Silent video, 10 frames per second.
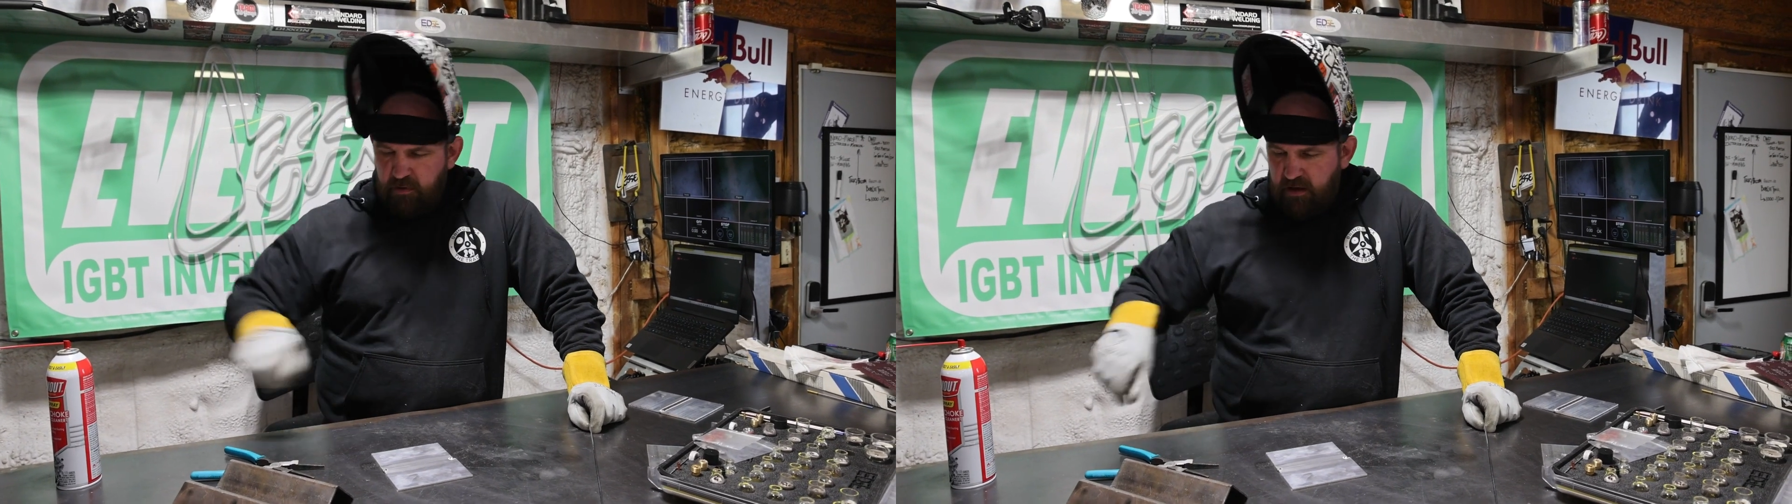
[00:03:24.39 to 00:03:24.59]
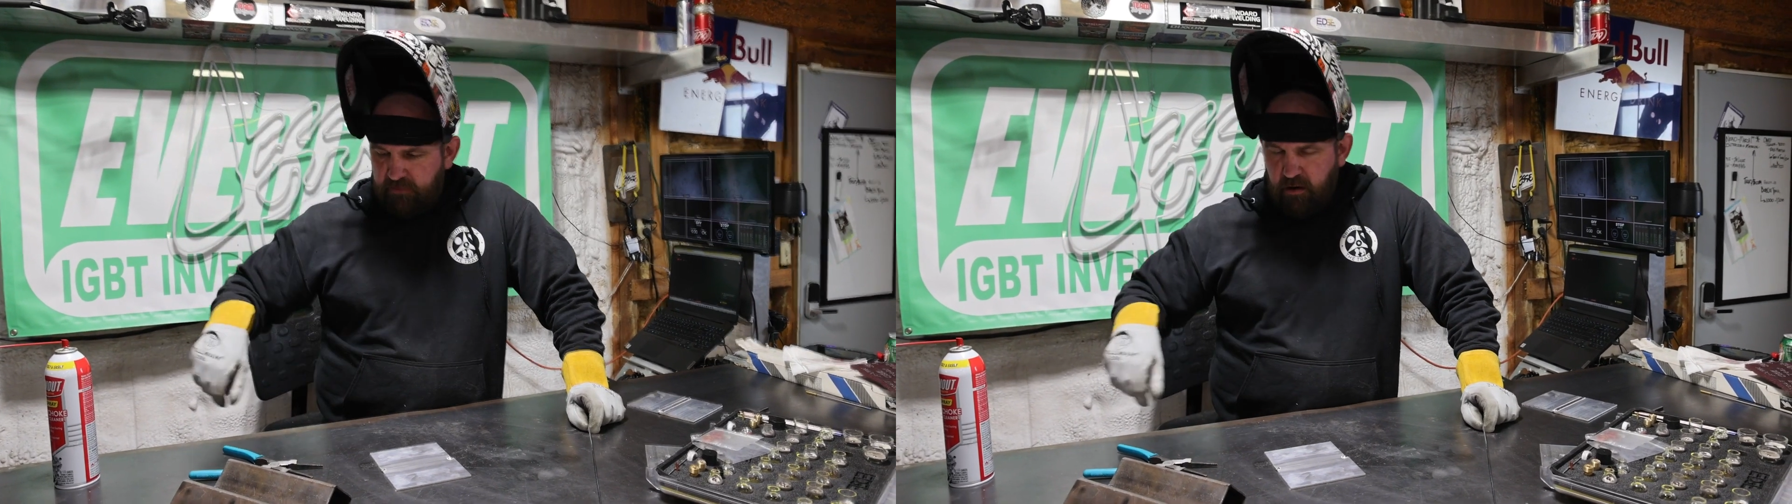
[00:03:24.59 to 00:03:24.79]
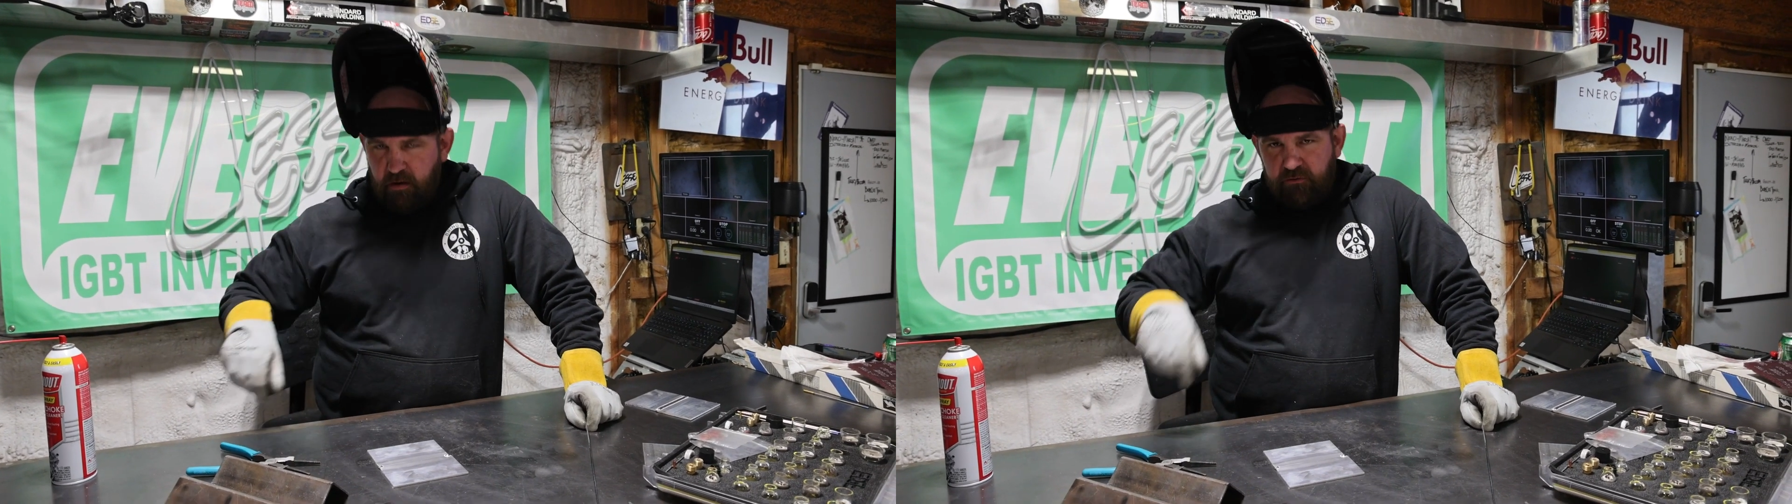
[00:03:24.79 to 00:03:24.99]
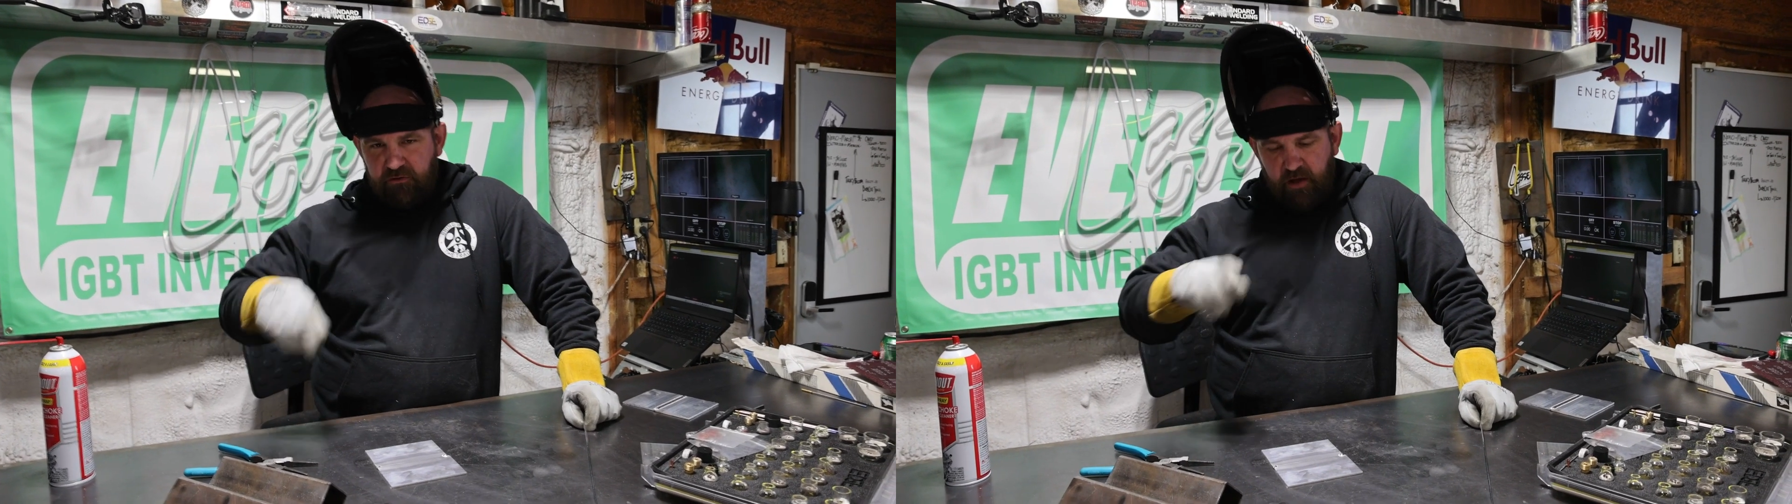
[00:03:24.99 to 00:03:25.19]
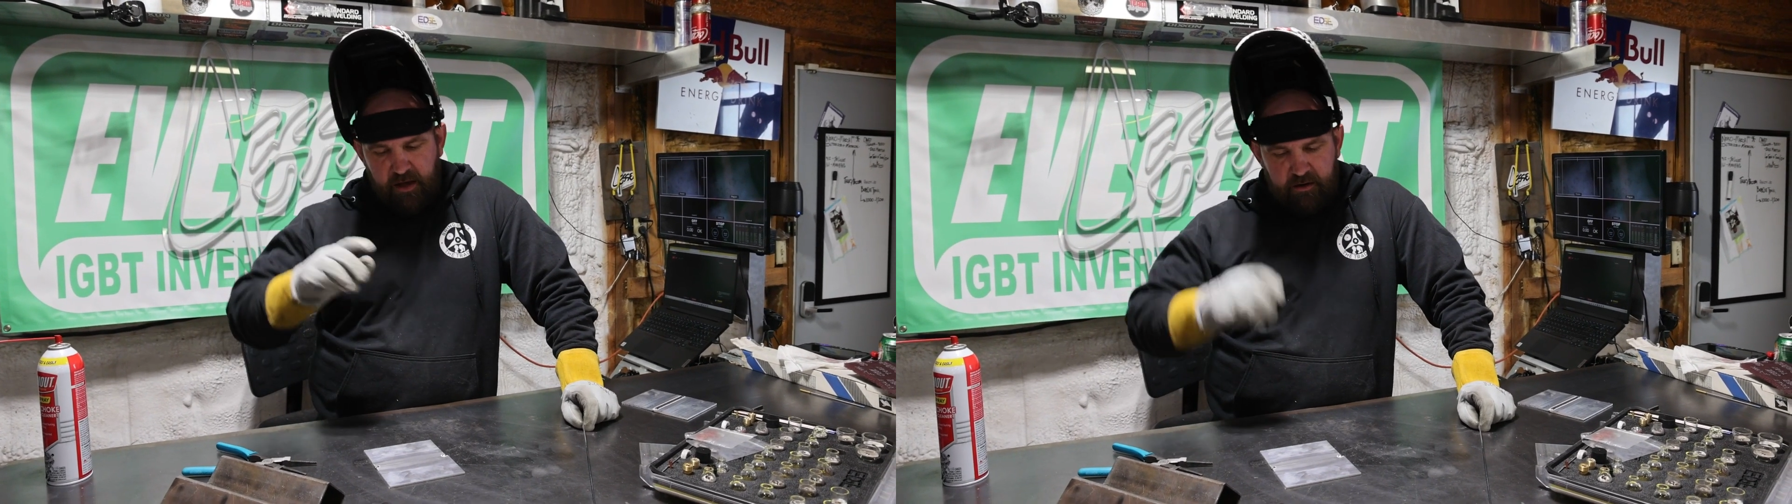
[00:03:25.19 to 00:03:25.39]
we'll have the arc
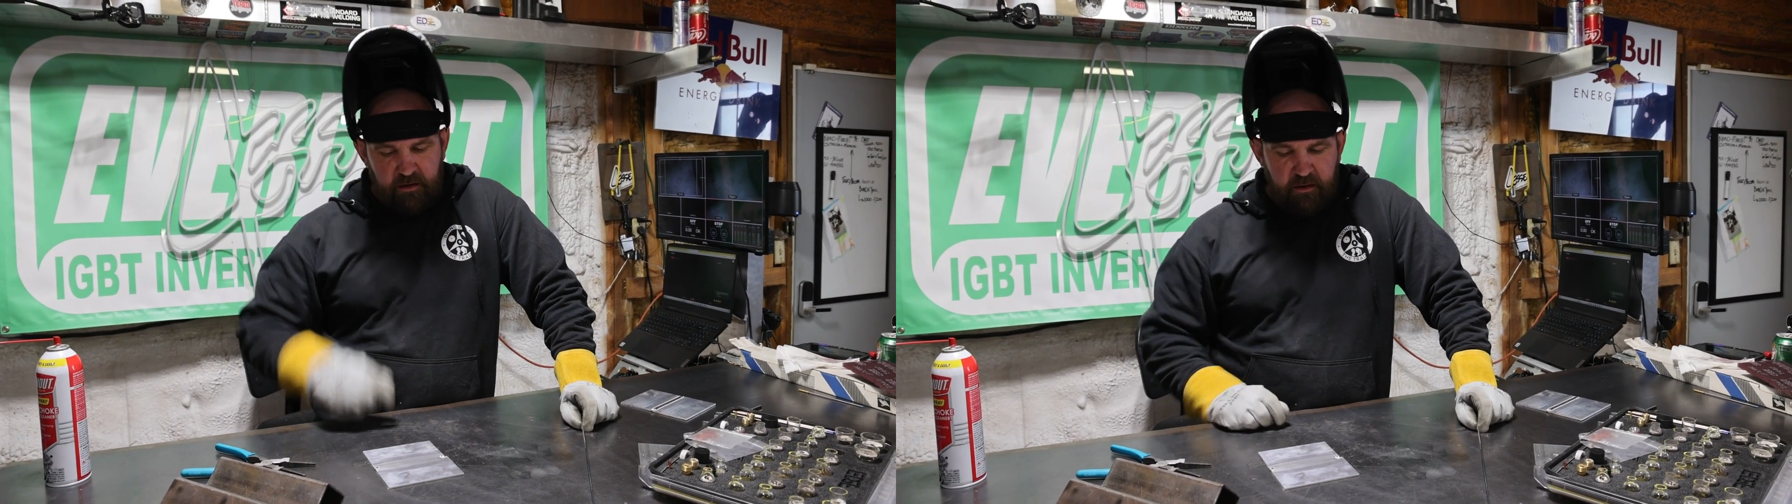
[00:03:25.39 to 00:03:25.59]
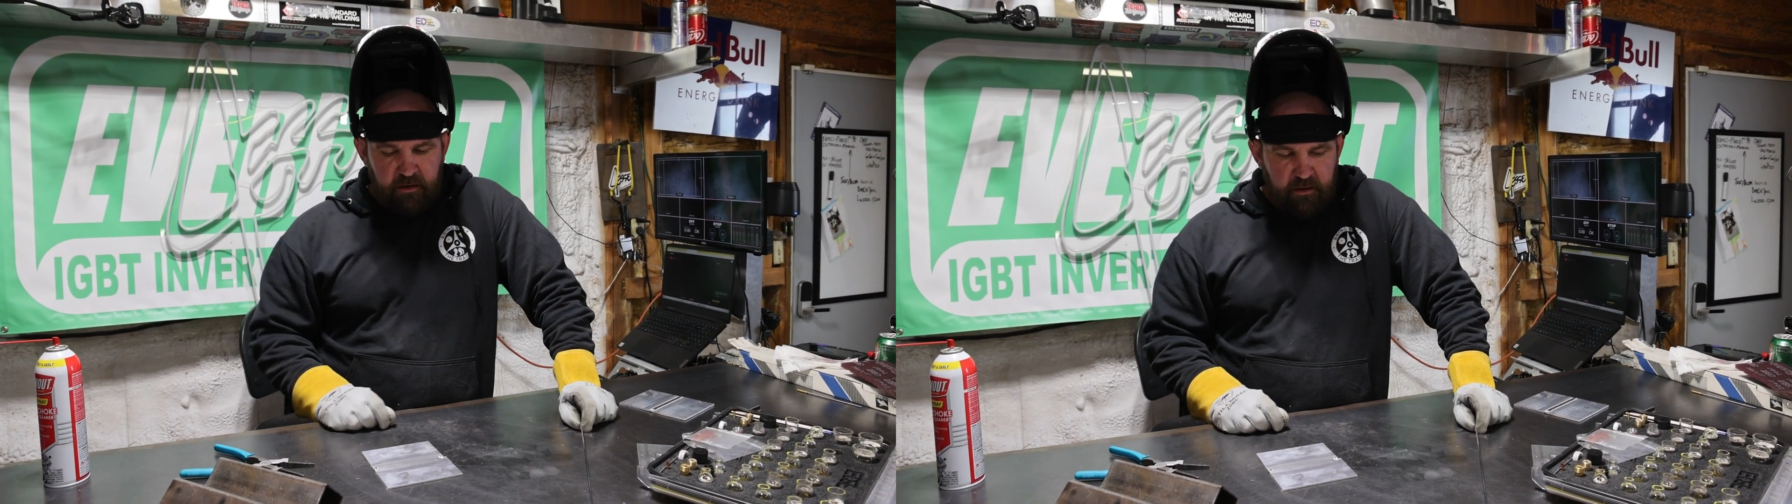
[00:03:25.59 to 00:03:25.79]
shot,